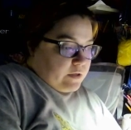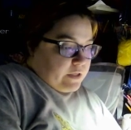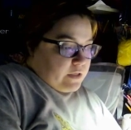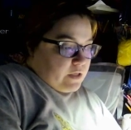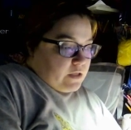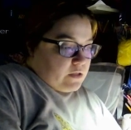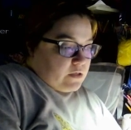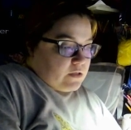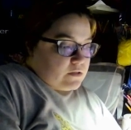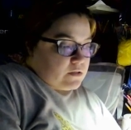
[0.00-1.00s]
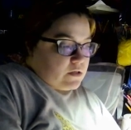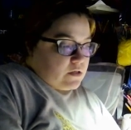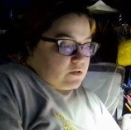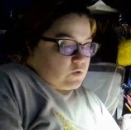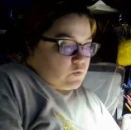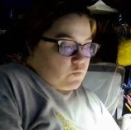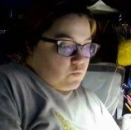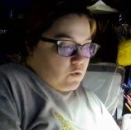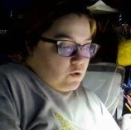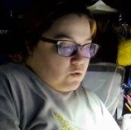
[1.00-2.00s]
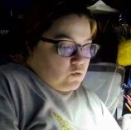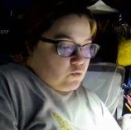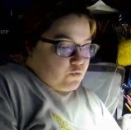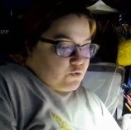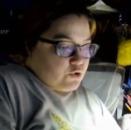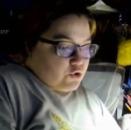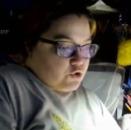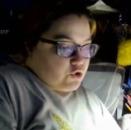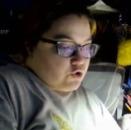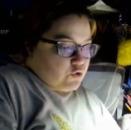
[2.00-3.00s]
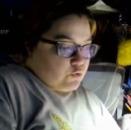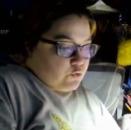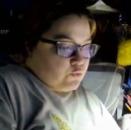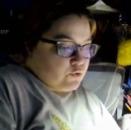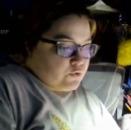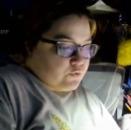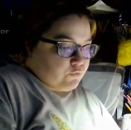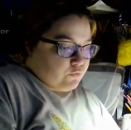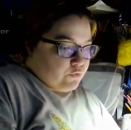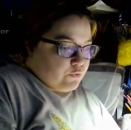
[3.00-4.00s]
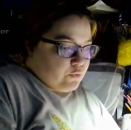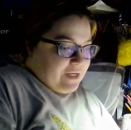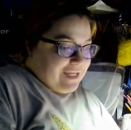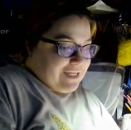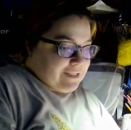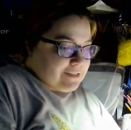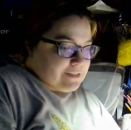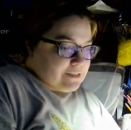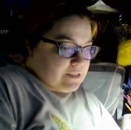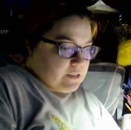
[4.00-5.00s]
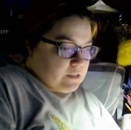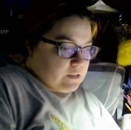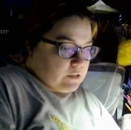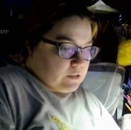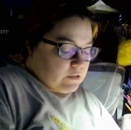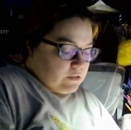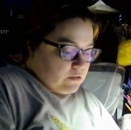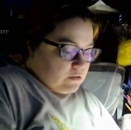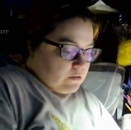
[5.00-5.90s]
Okay, and then it says rows 2 through 18.